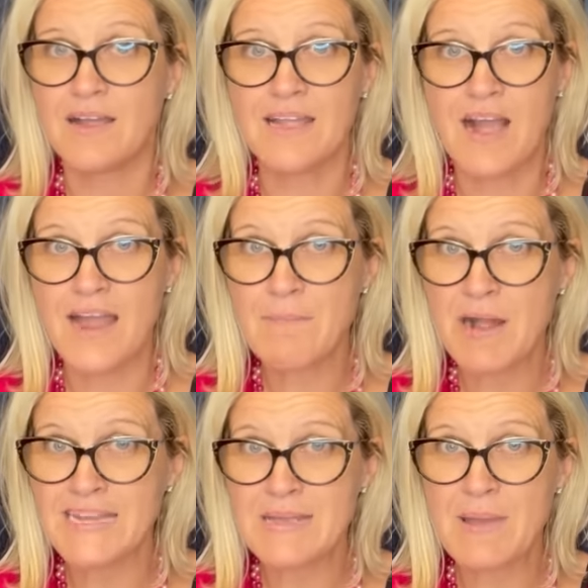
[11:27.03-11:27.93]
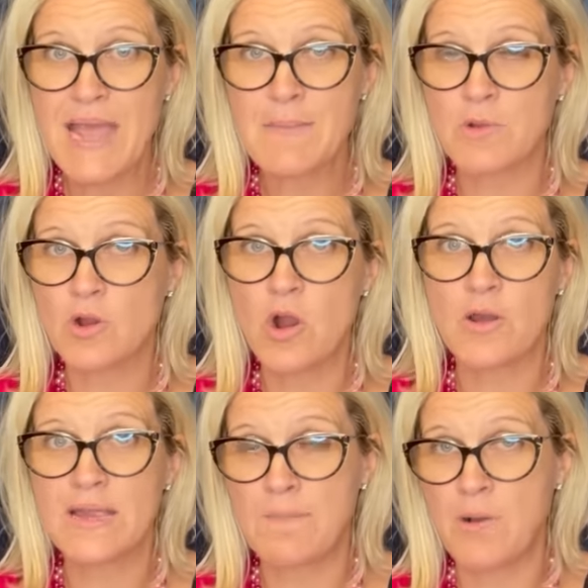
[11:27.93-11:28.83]
I'm on eBay,
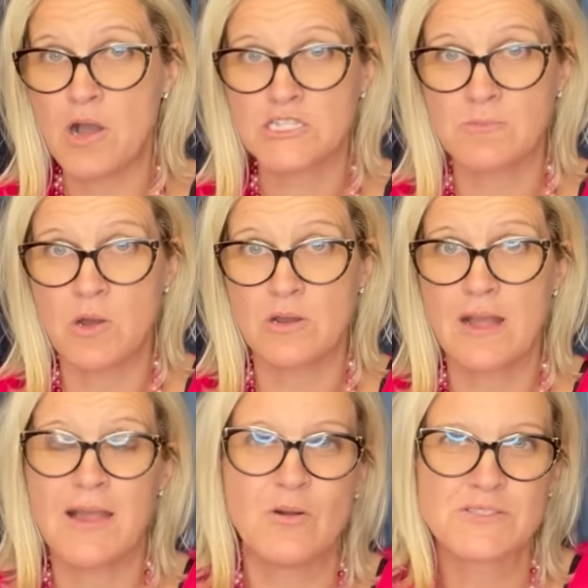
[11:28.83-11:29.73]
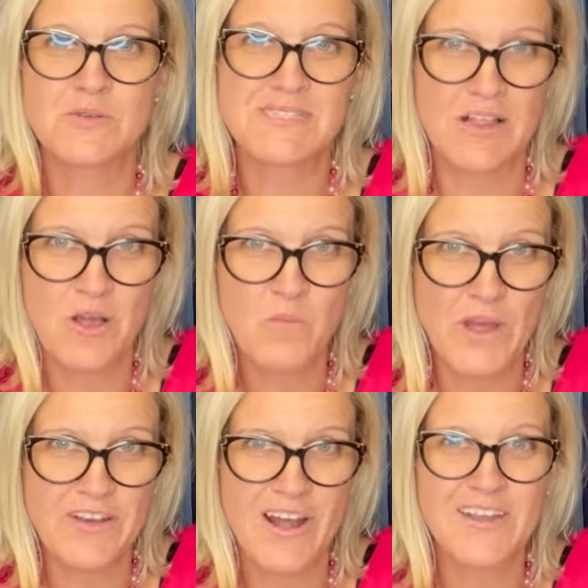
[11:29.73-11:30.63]
Mercari, and Poshmark. I also sell on
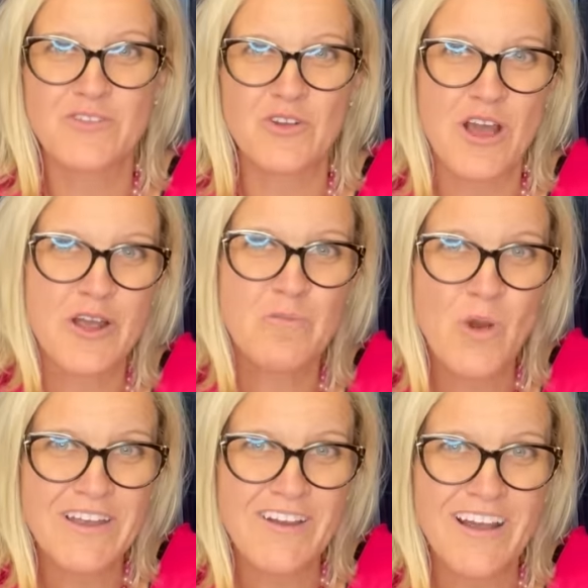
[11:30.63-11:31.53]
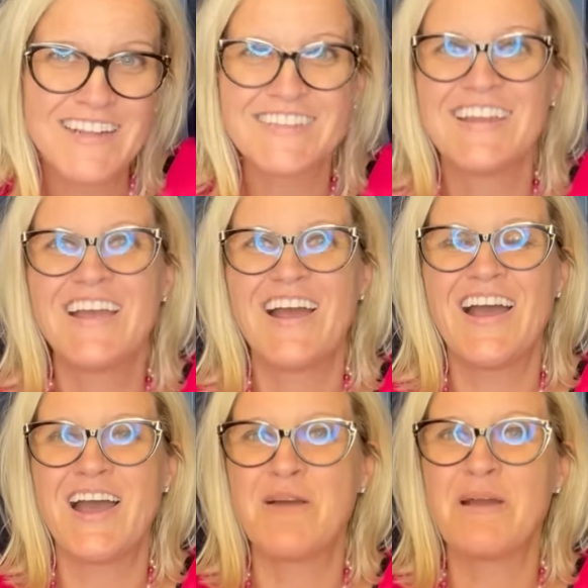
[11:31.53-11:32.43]
Whatnot. If you're not on Whatnot,
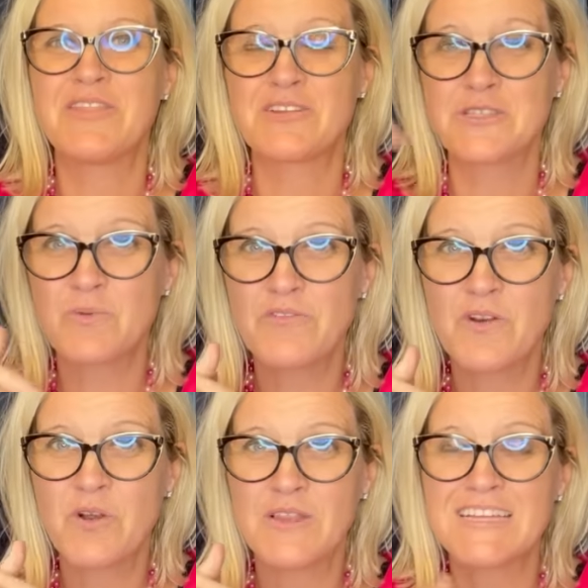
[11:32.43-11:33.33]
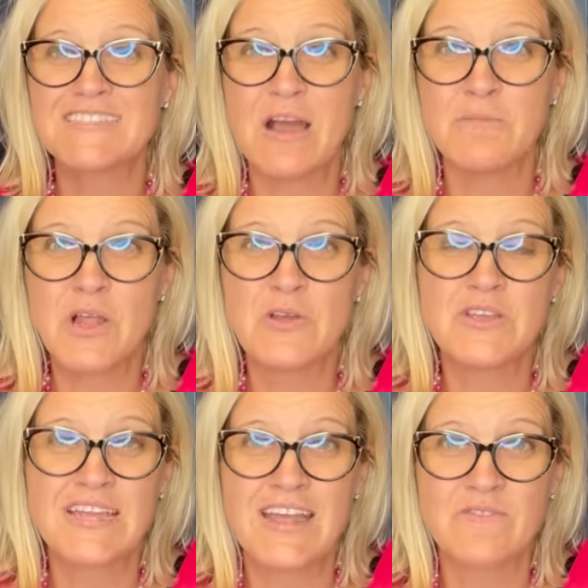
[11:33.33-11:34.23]
um, there's a referral link down below.
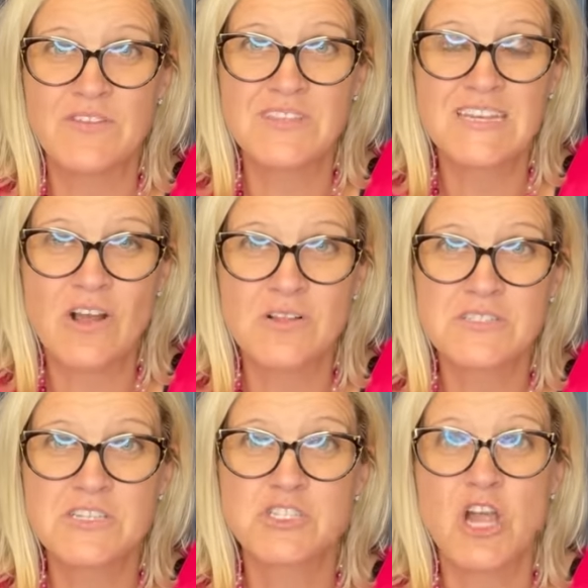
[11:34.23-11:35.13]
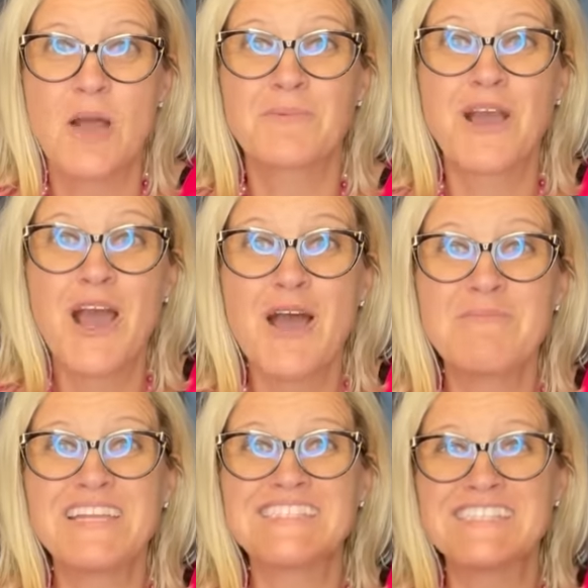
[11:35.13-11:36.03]
You can get $15 to shop.
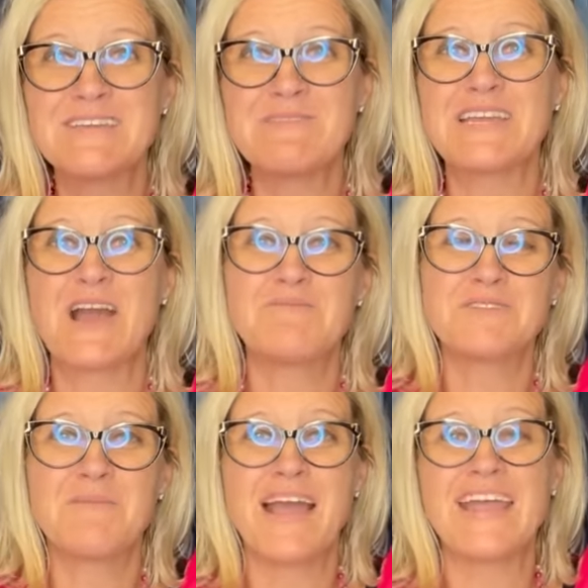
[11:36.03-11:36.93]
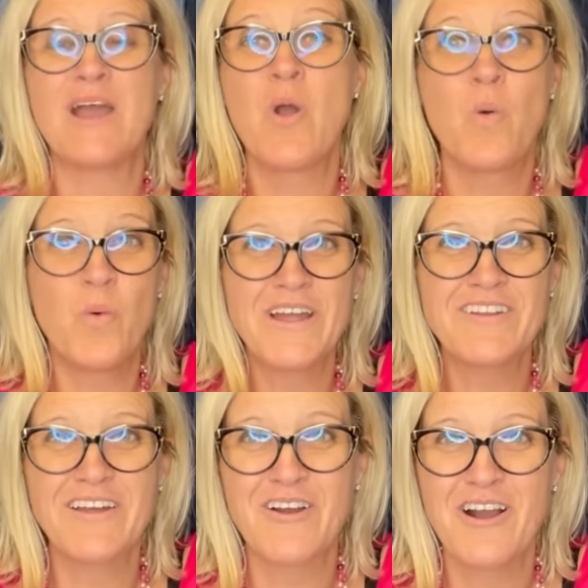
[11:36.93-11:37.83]
Come and see me. Come to my
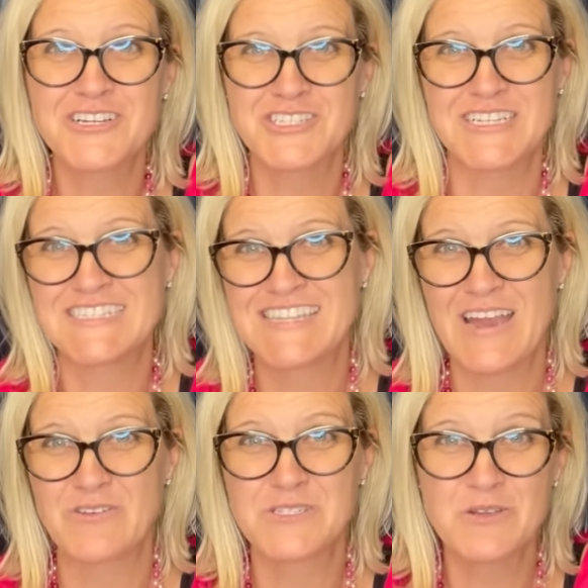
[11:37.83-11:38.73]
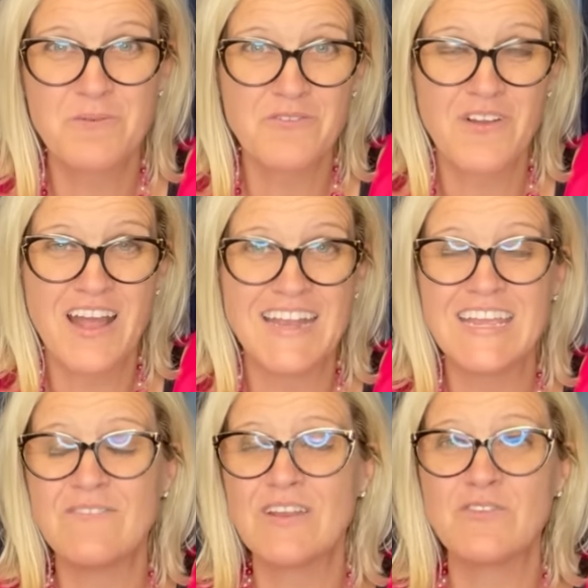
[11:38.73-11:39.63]
Whatnot auctions. They are super fun.
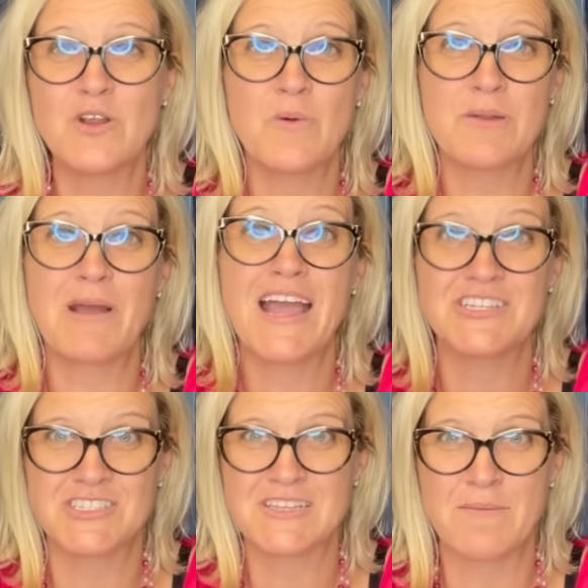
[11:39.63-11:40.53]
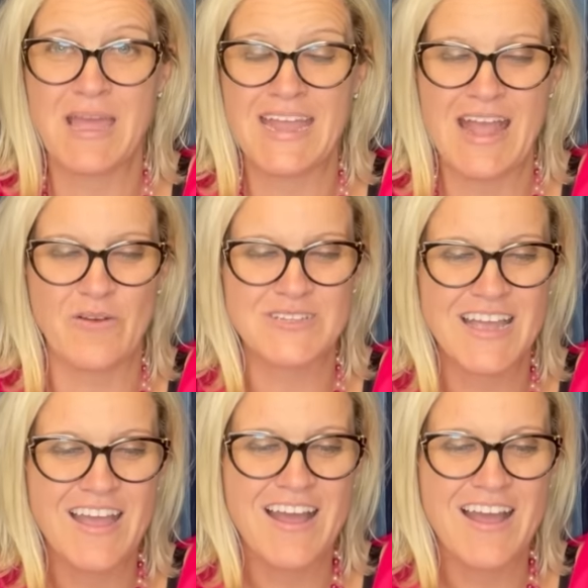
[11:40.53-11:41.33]
Even if you don't want to buy, just come hang out.